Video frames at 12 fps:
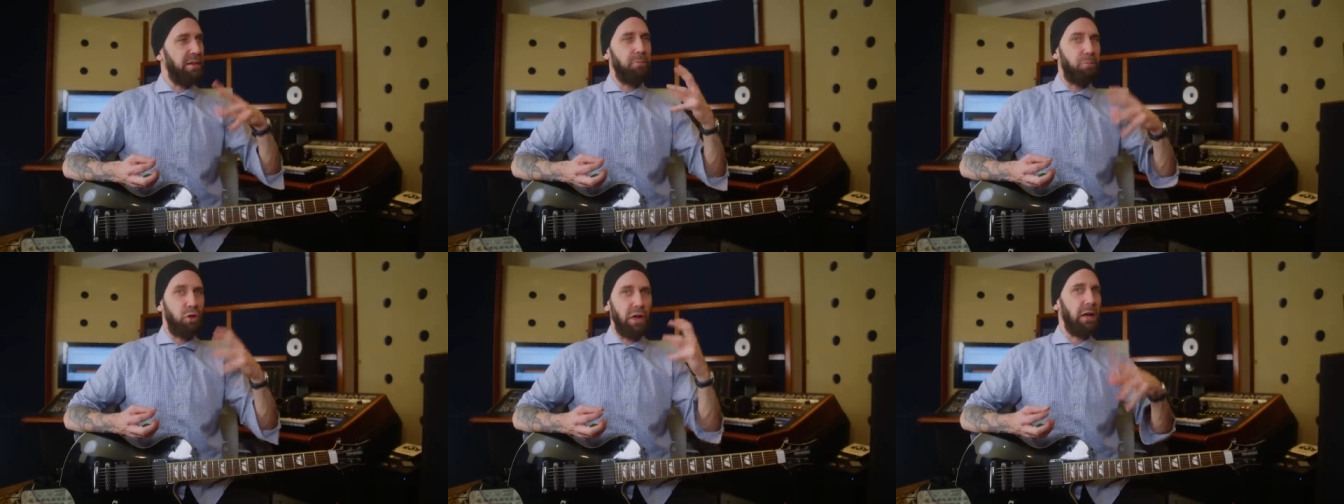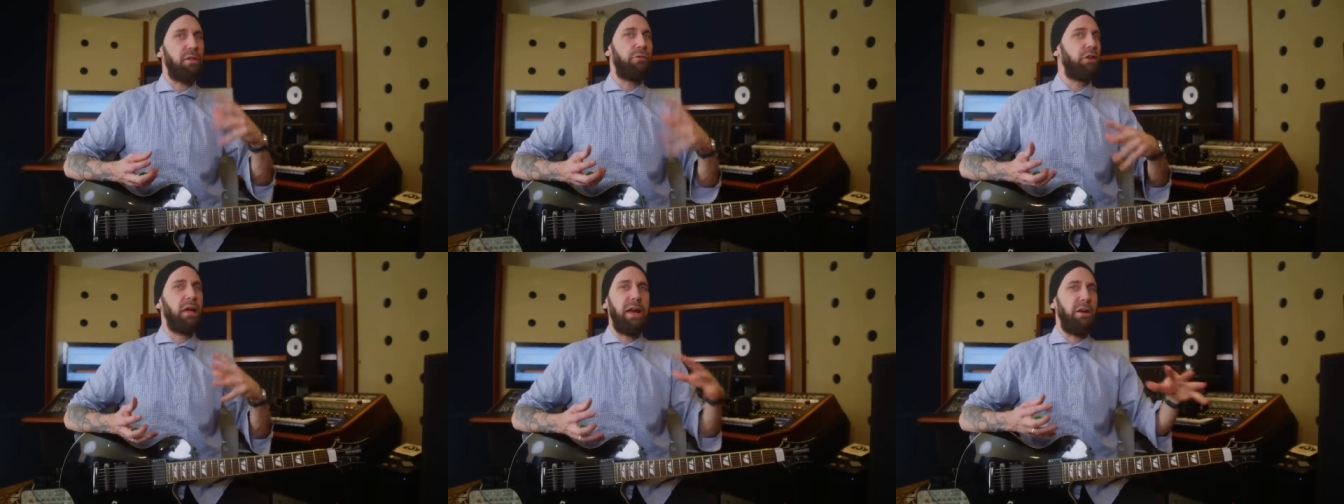
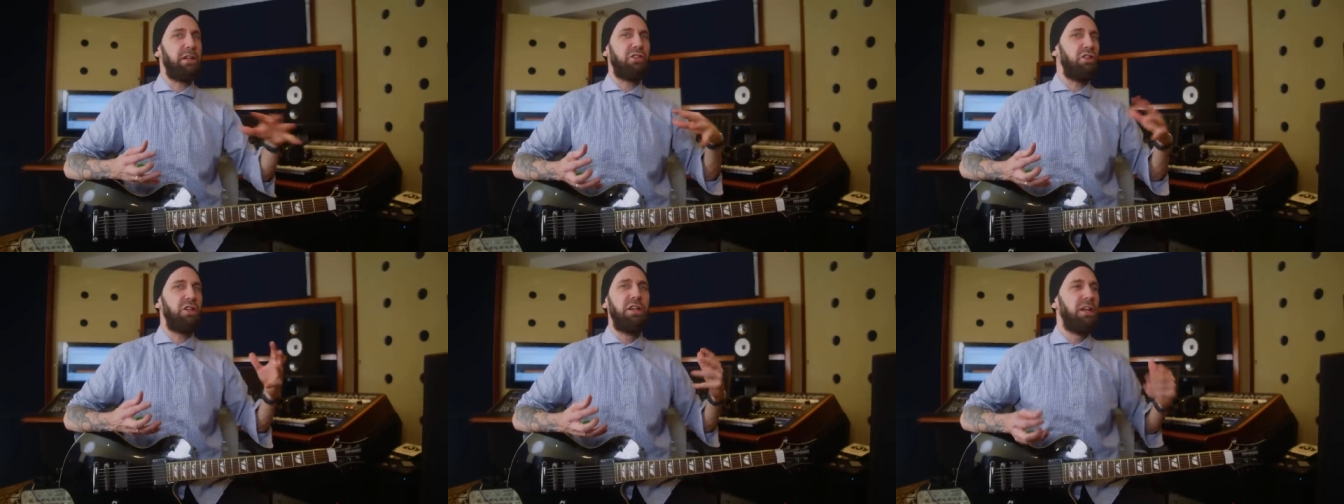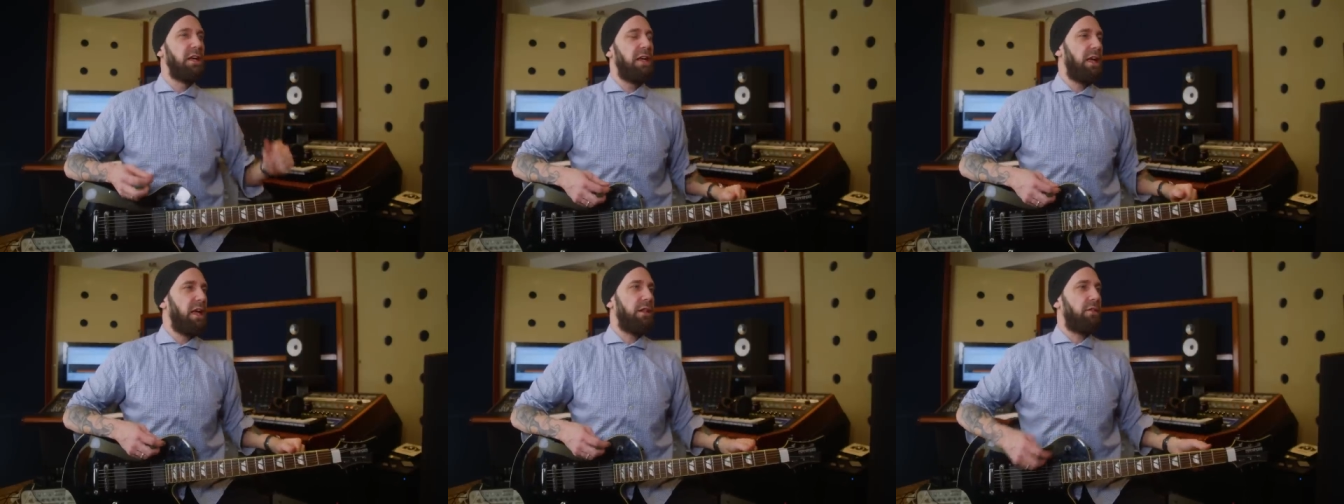percussive character,
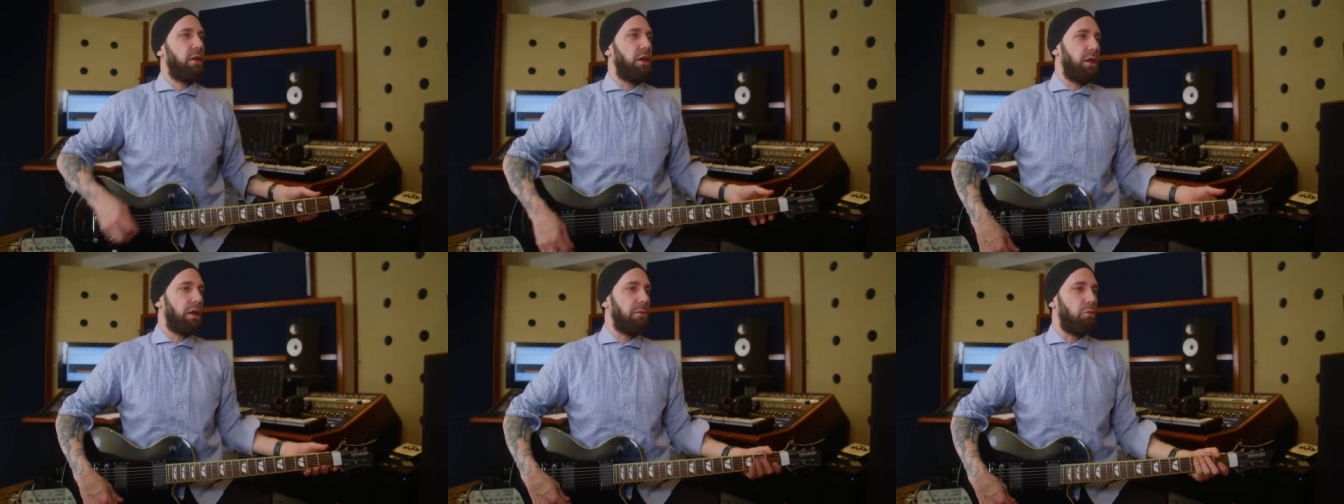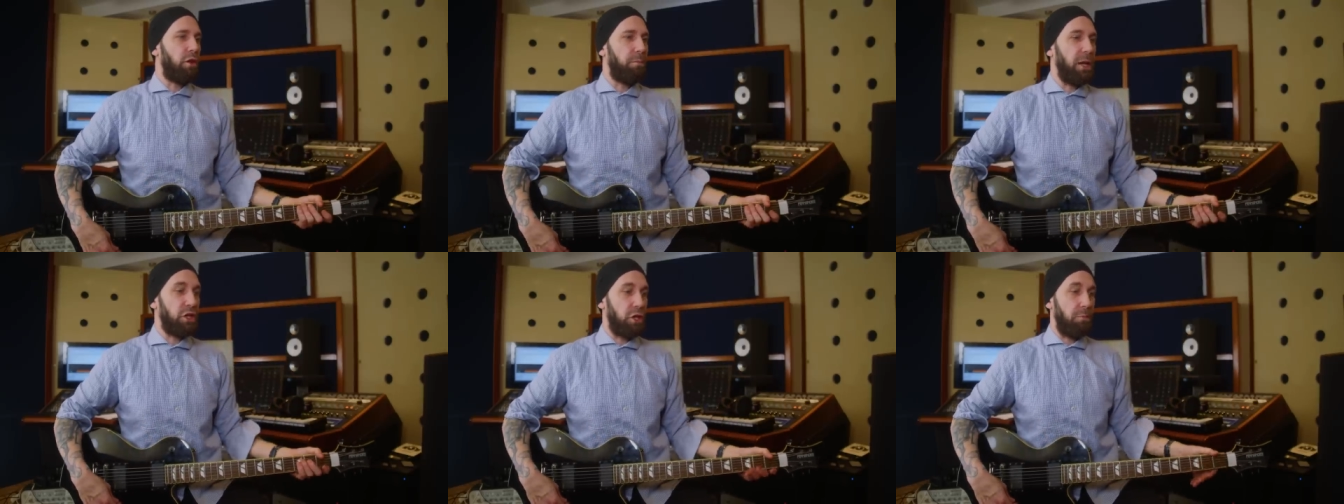it's a little more
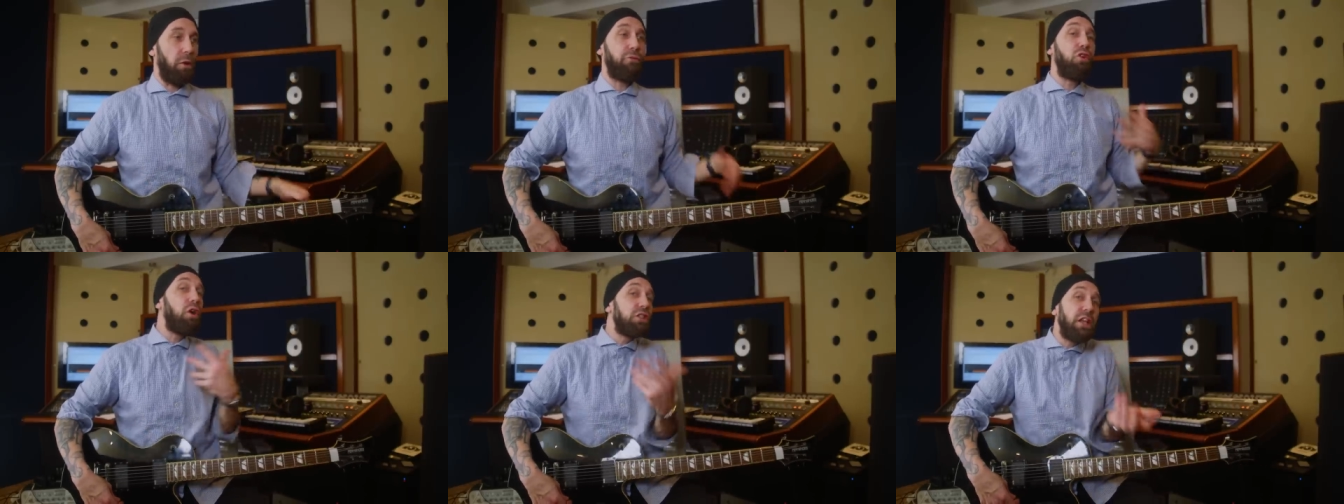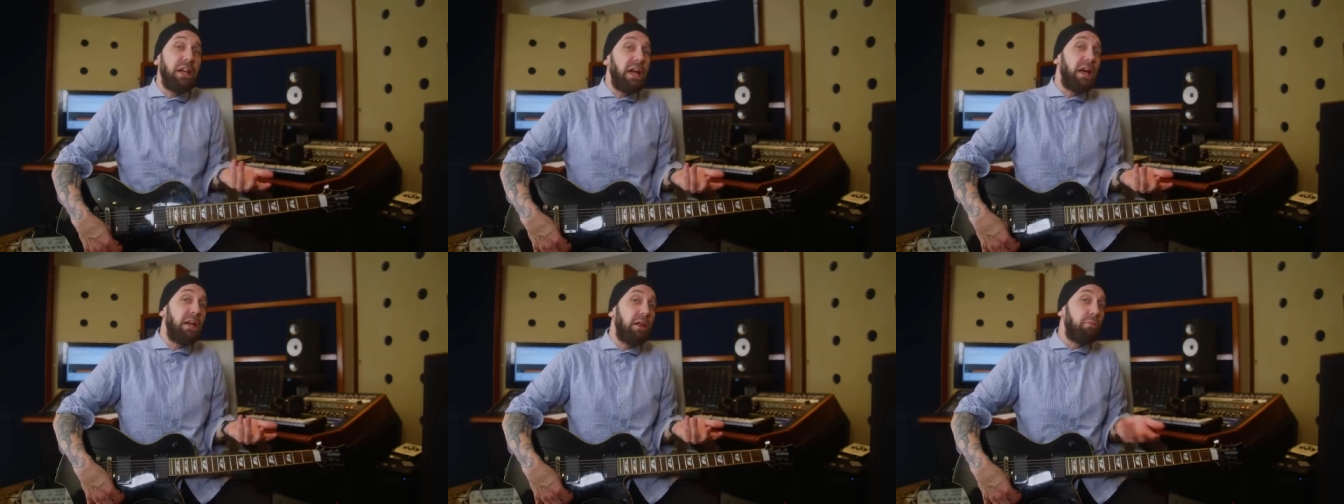special. But of course, then
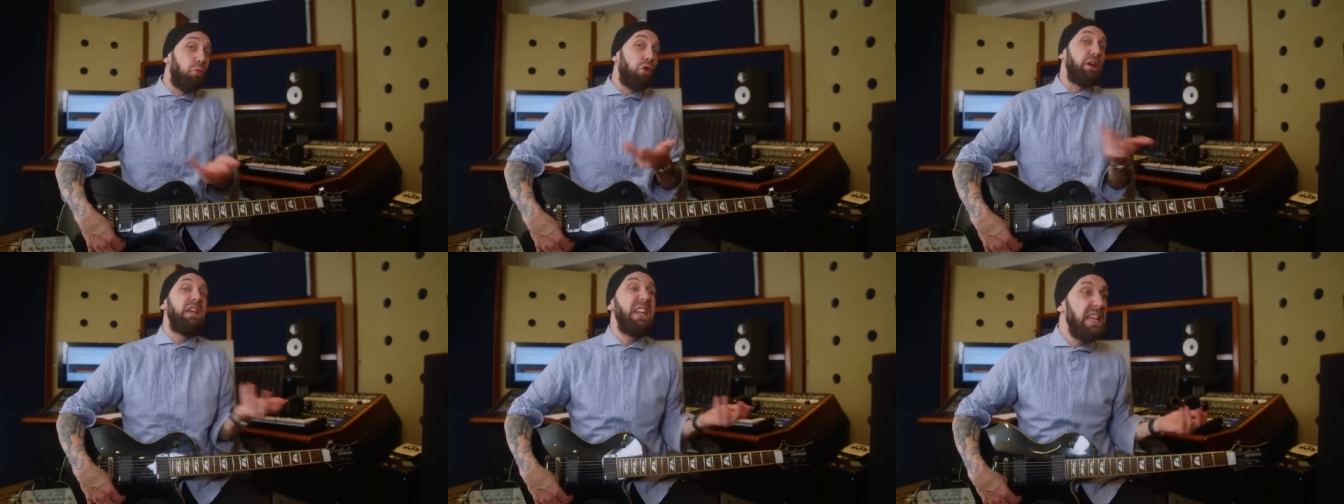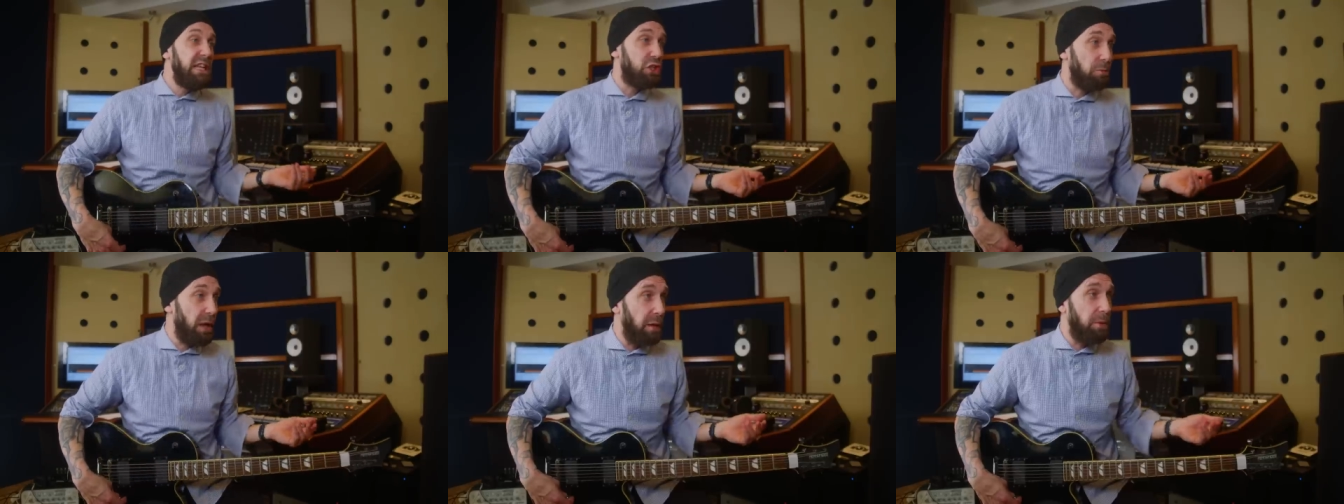again, it's more
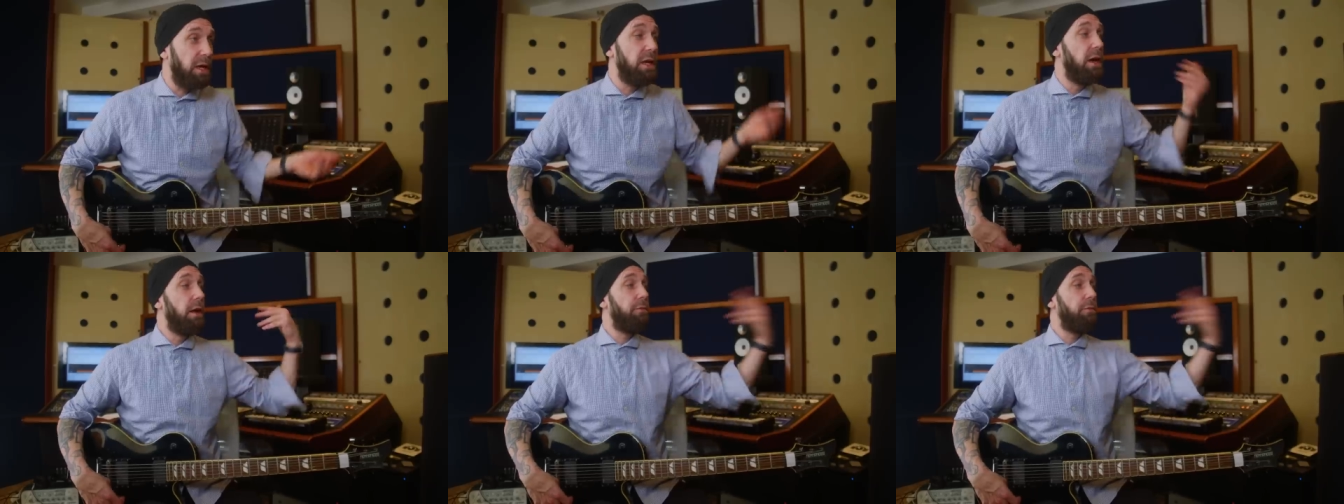niche maybe.